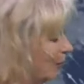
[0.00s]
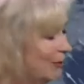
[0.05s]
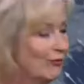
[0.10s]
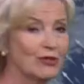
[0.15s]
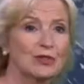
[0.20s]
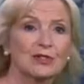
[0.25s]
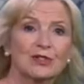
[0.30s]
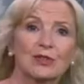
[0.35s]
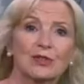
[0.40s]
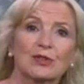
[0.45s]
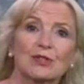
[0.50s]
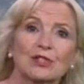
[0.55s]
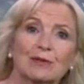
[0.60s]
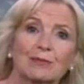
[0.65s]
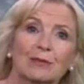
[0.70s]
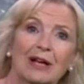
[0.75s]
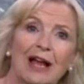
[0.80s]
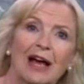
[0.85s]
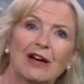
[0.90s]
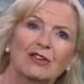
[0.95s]
We've also got
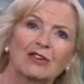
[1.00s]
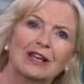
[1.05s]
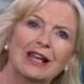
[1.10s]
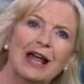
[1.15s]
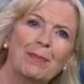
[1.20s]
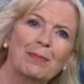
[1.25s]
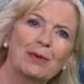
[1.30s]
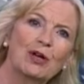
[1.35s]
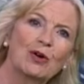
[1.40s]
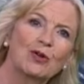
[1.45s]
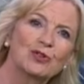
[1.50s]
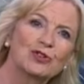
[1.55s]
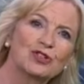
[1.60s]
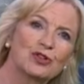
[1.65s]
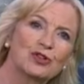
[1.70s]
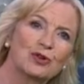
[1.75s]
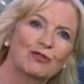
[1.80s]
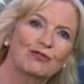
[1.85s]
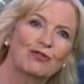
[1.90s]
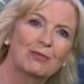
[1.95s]
some cloud lapping
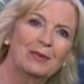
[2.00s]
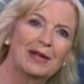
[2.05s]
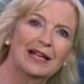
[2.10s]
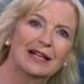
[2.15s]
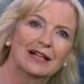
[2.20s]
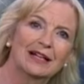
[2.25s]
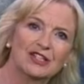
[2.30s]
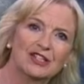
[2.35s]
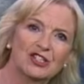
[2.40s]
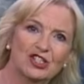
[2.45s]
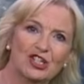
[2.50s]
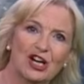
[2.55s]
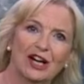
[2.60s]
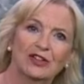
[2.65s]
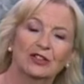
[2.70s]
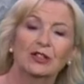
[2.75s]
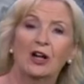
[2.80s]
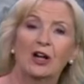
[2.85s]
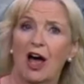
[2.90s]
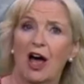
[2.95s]
onshore from the English
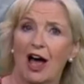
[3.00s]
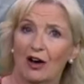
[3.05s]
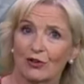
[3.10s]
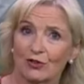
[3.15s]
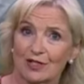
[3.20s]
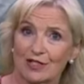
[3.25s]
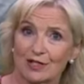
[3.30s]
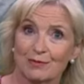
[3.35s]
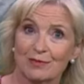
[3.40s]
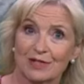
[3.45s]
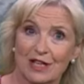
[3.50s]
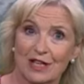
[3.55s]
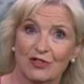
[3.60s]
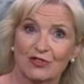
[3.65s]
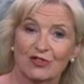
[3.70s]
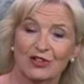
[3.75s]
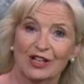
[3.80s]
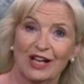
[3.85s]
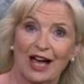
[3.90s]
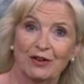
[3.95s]
Channel across some
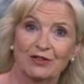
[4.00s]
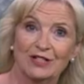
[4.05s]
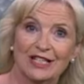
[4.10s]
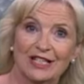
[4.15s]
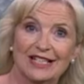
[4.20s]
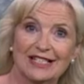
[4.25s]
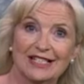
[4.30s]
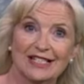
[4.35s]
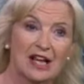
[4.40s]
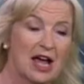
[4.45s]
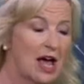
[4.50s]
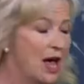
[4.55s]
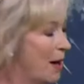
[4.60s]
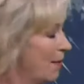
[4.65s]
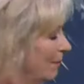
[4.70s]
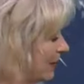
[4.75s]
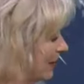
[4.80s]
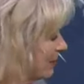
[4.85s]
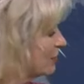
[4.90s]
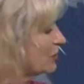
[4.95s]
southern counties,
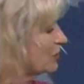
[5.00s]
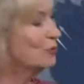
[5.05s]
but in